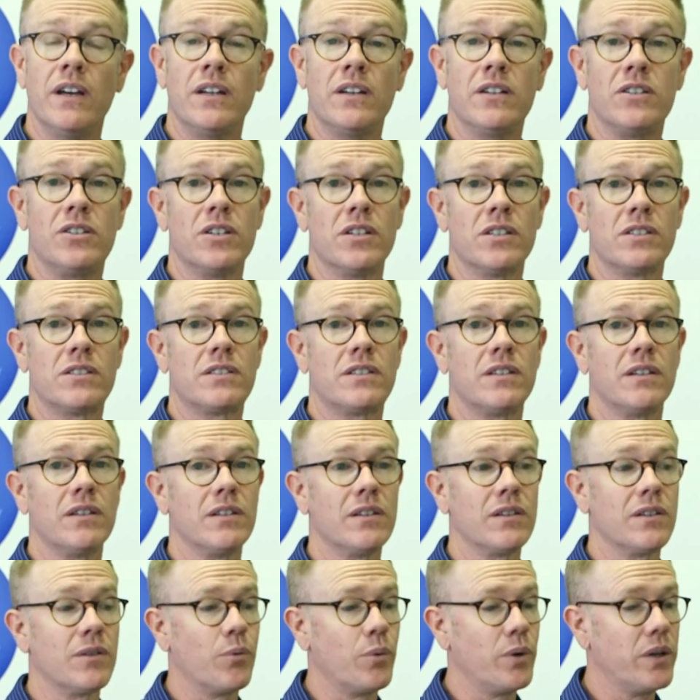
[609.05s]
Just
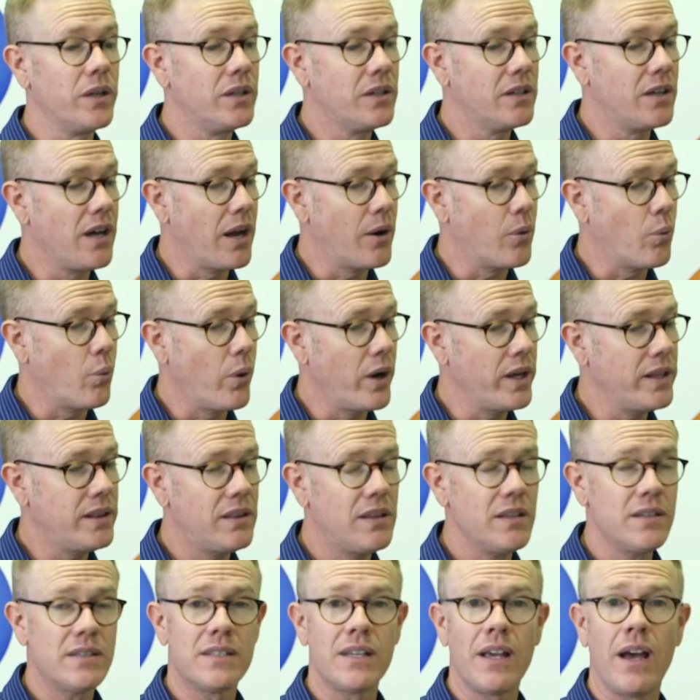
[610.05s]
we got to wait
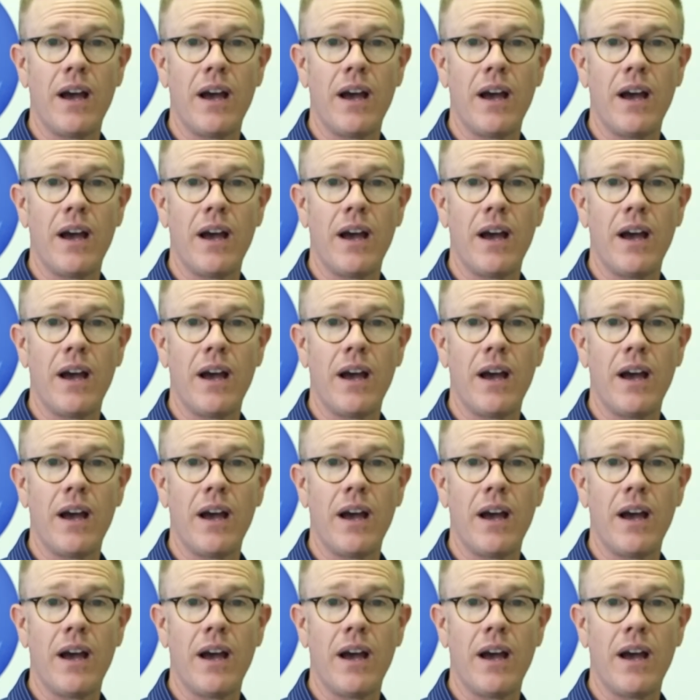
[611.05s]
this